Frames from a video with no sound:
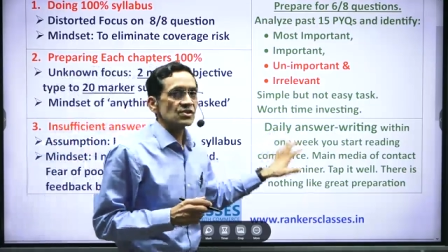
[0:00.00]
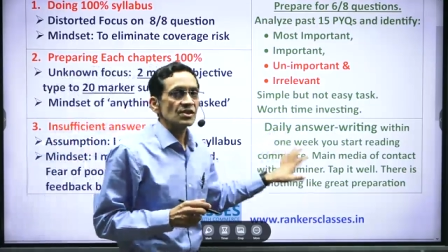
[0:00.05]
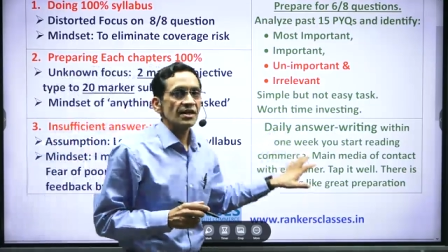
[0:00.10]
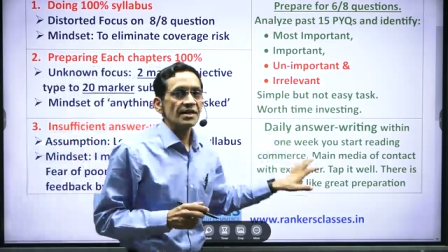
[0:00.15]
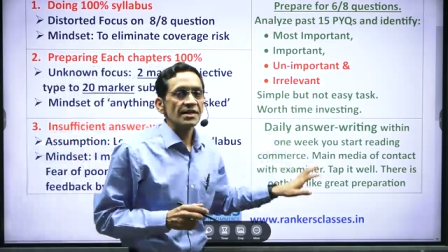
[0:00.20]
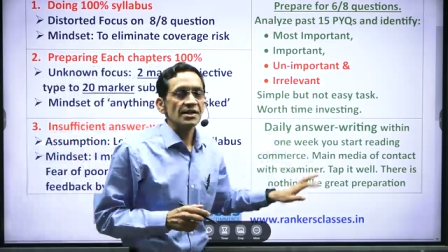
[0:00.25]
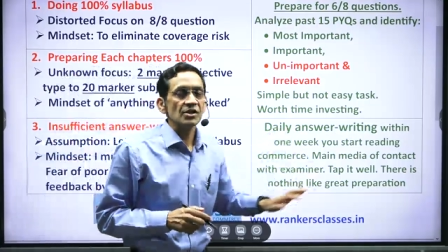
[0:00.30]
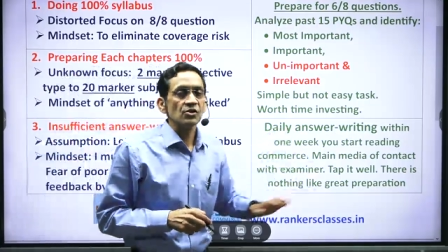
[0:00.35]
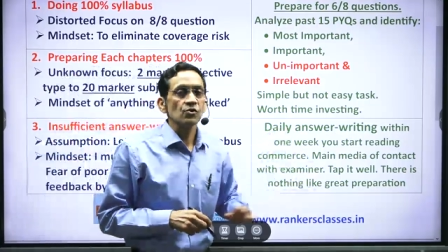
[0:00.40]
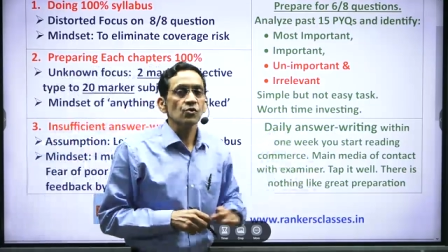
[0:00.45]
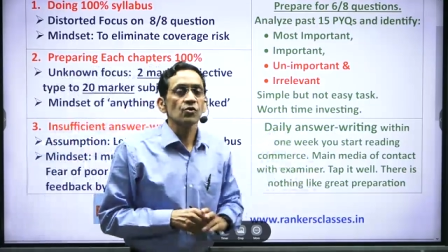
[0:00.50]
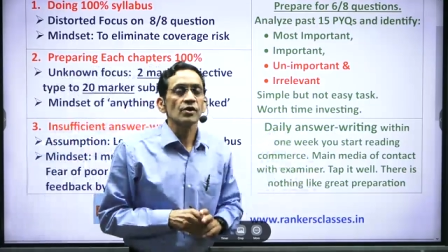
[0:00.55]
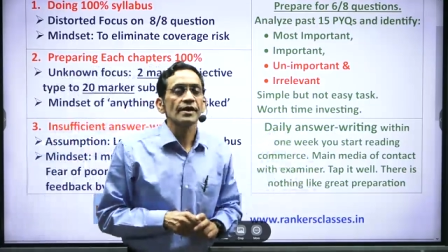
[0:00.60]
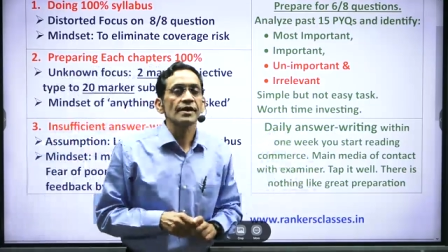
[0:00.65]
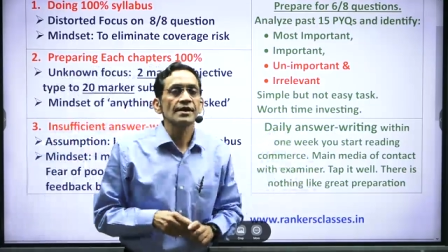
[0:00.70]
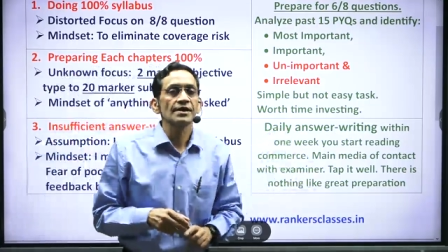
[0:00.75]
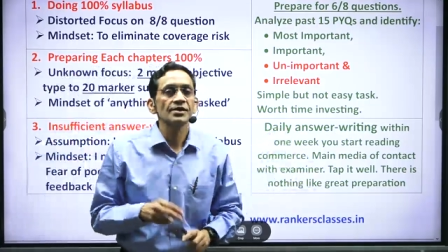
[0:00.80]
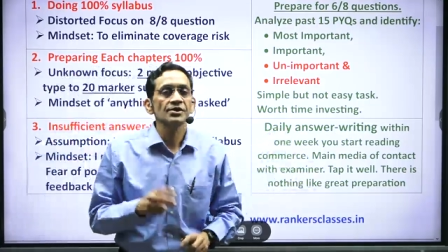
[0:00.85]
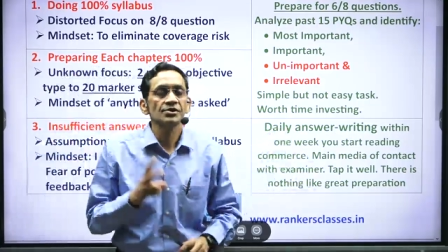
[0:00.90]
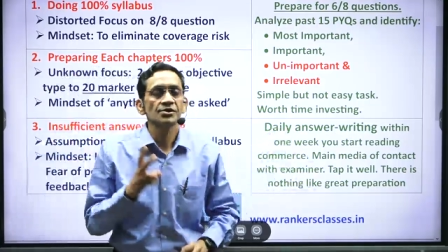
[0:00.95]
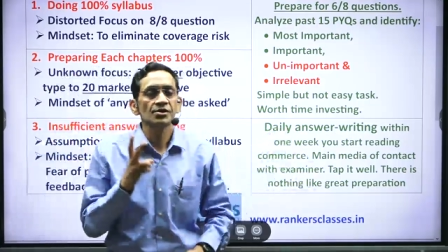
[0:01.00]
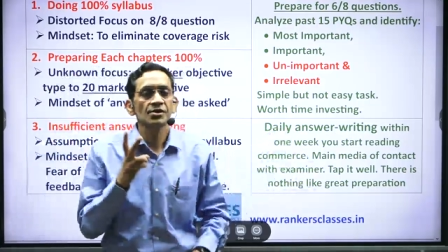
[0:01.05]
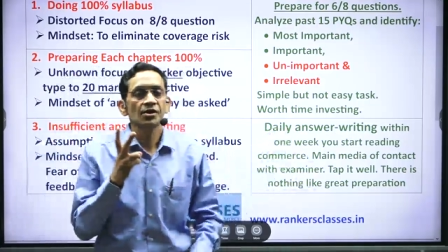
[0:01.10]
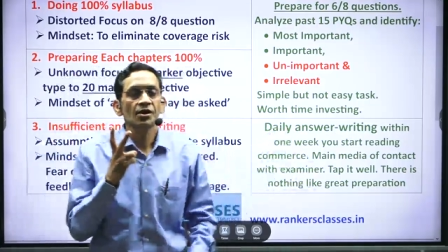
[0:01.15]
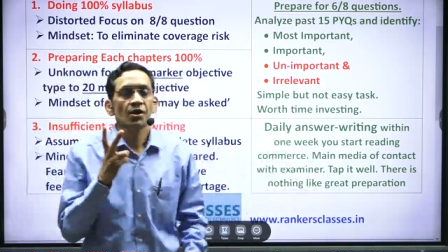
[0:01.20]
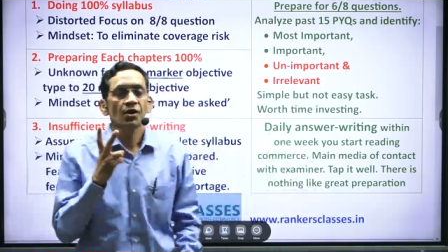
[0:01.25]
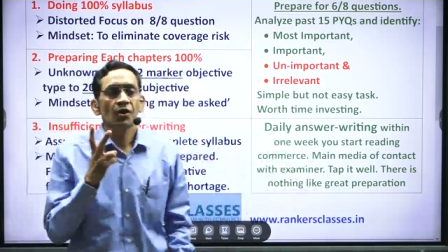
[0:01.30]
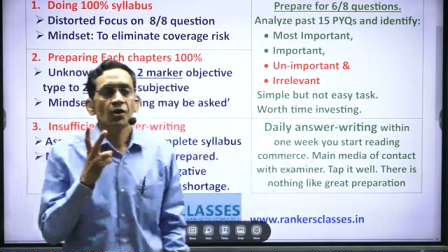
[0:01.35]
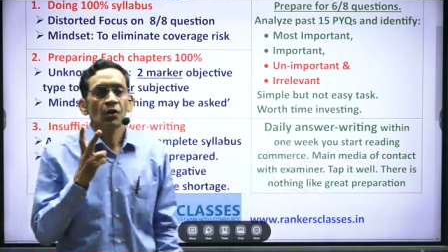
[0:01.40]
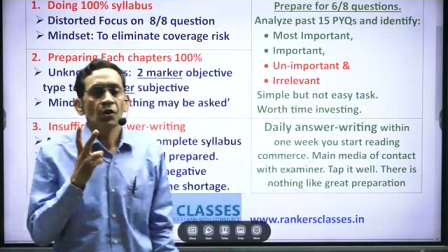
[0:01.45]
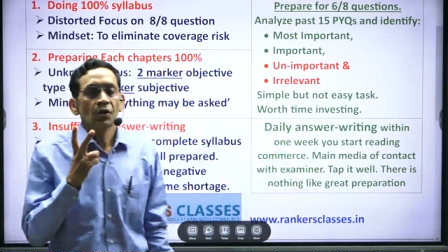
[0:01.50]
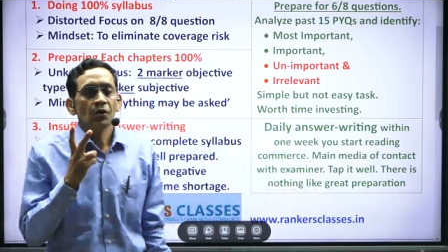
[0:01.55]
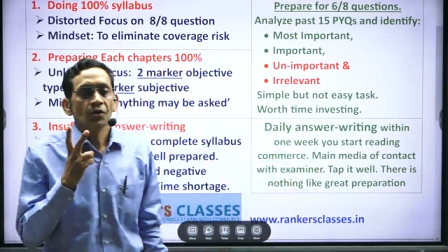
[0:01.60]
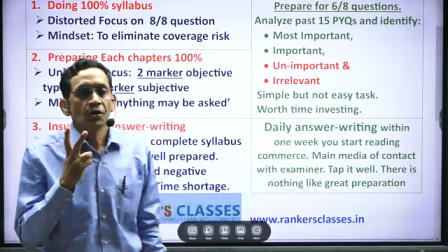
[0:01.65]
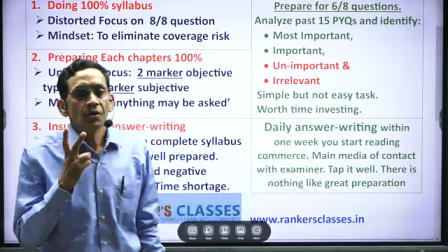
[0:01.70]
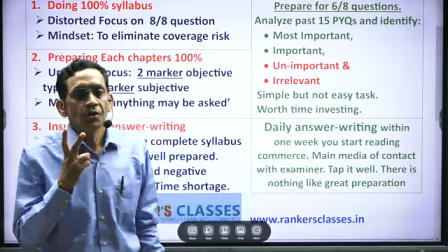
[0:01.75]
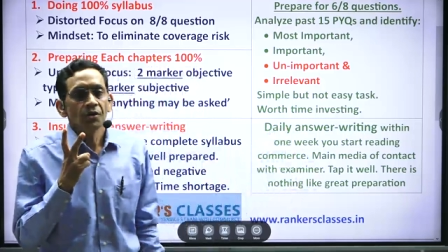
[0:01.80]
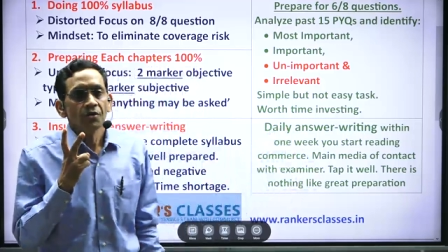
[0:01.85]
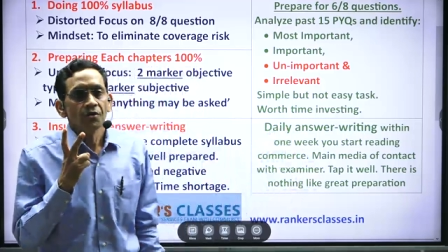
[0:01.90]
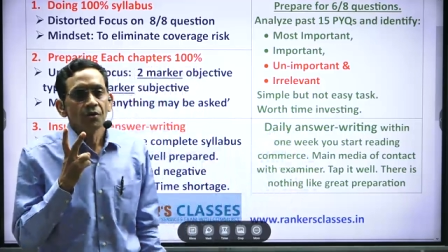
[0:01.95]
writing or at least
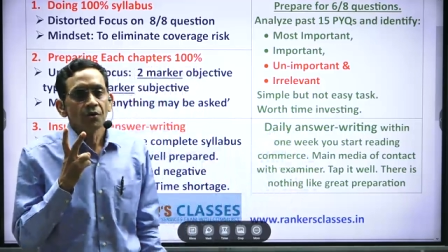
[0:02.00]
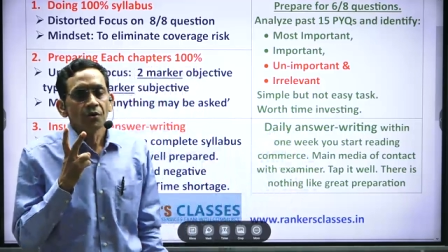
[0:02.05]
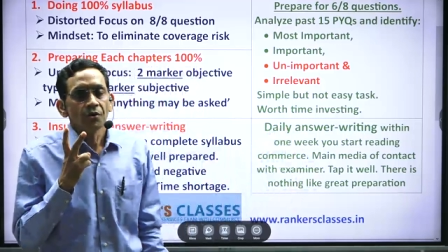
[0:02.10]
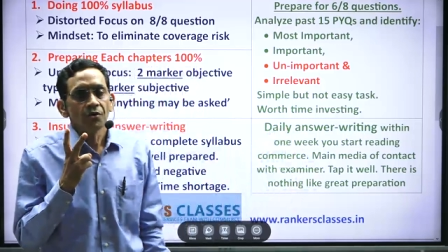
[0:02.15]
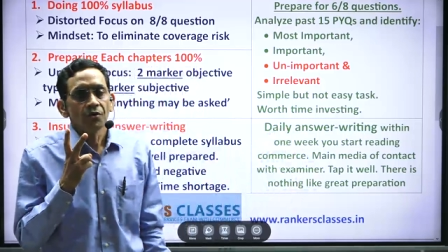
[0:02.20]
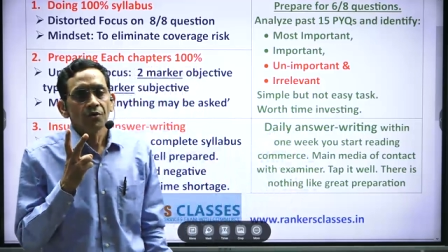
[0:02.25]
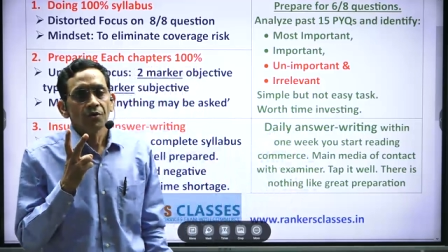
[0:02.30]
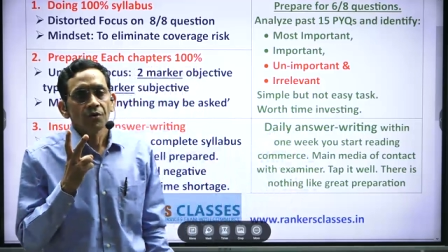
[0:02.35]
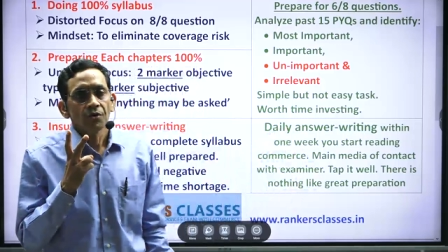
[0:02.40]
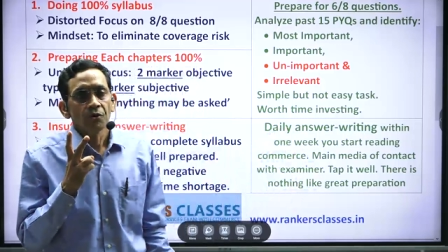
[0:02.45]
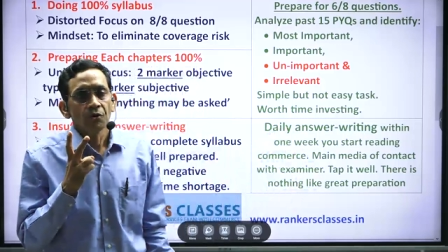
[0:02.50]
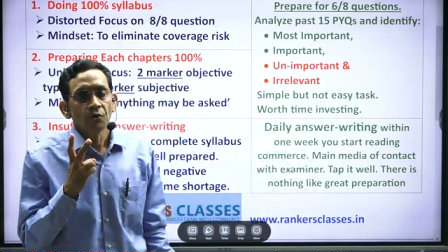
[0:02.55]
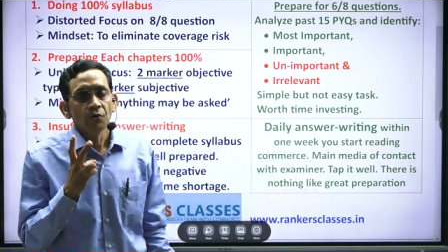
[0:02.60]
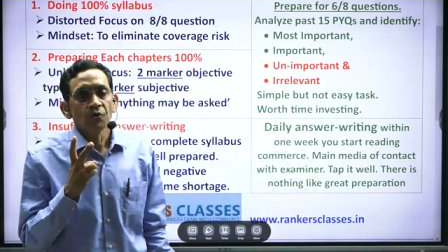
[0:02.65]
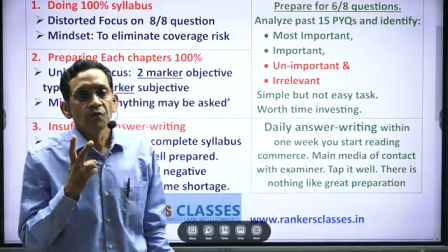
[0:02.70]
two